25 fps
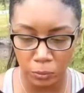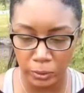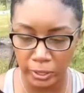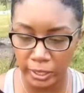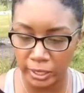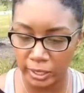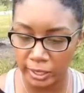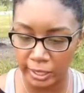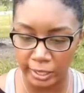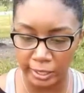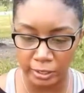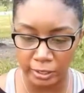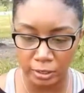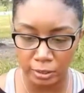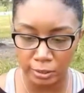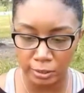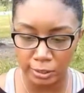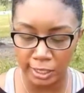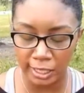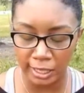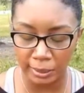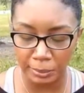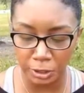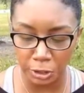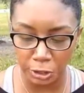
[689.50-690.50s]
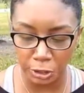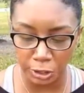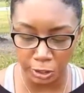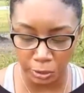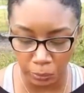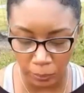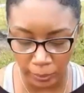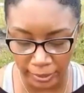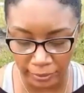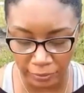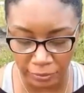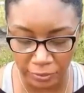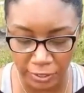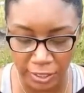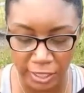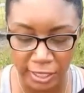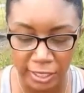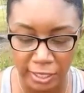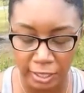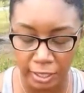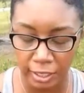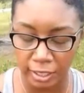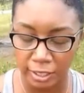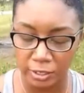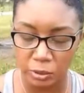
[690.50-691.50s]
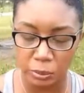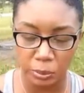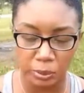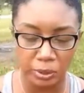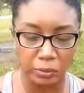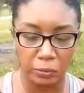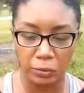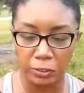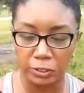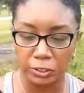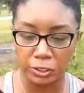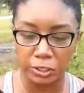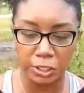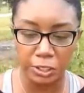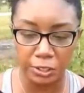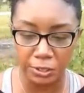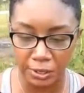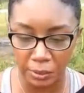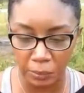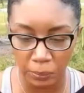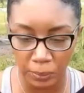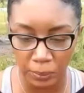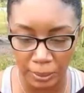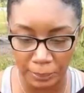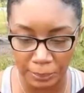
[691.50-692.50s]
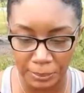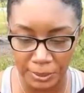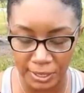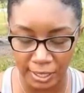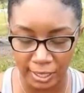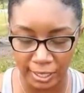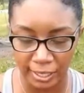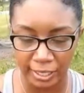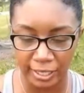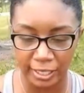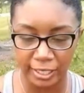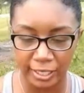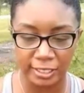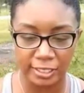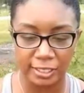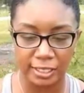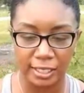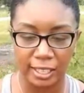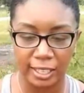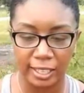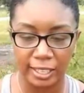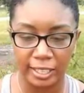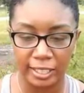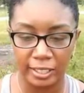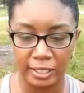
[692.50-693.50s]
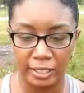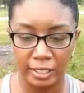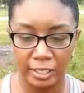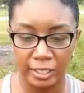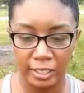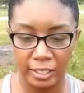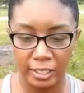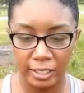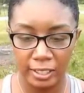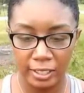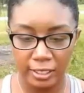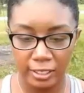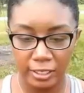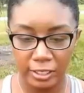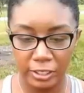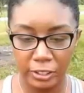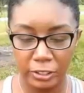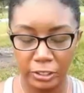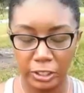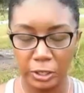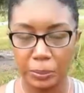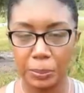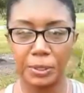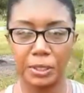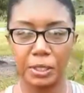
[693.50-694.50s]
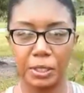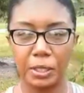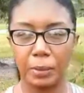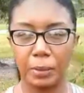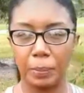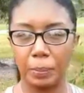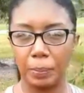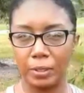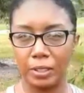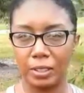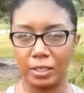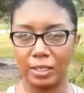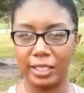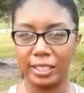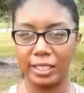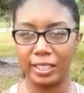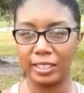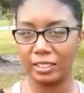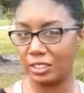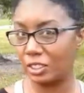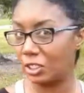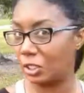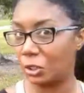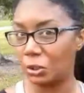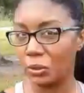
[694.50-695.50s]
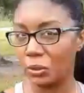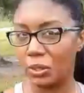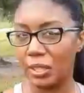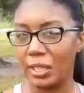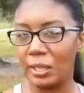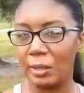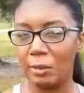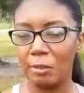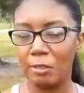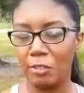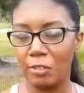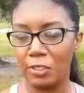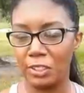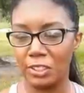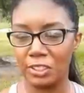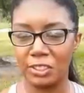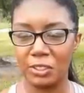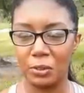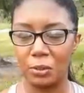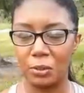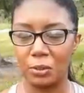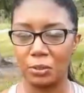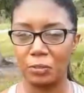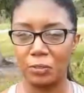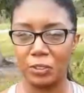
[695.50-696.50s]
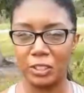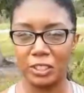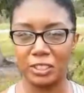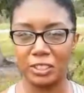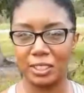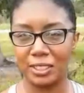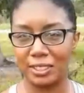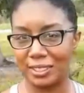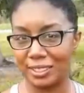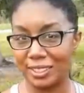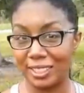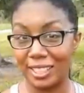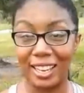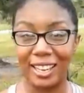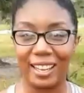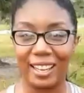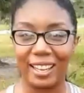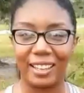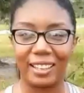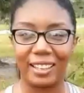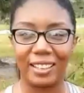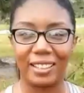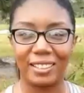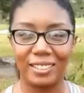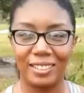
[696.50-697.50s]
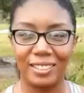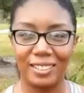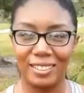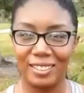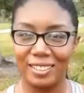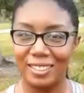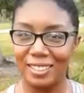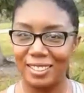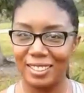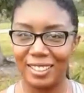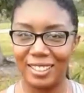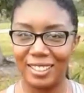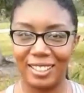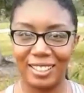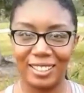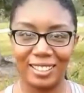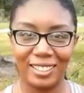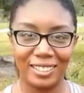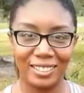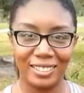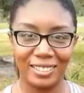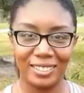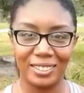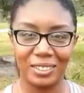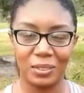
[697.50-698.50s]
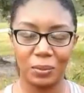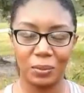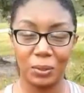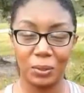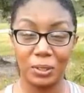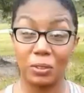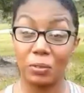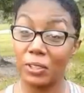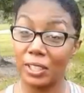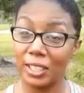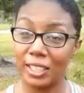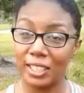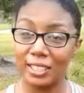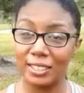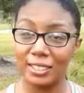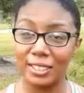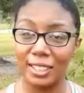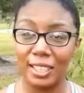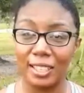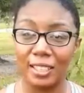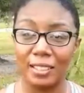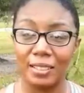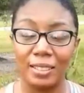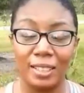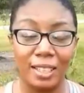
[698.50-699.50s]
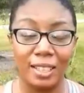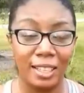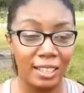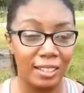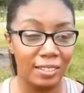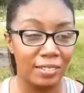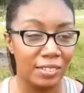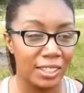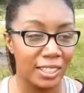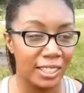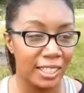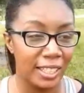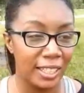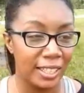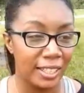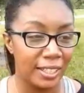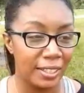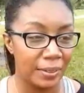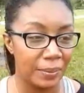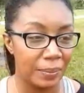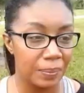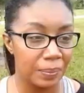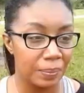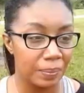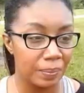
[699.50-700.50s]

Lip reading: really damaging way of thinking. Because when you first go to their website, it's like you're supposed to click straight versus gay. And what's funny is that a lot of the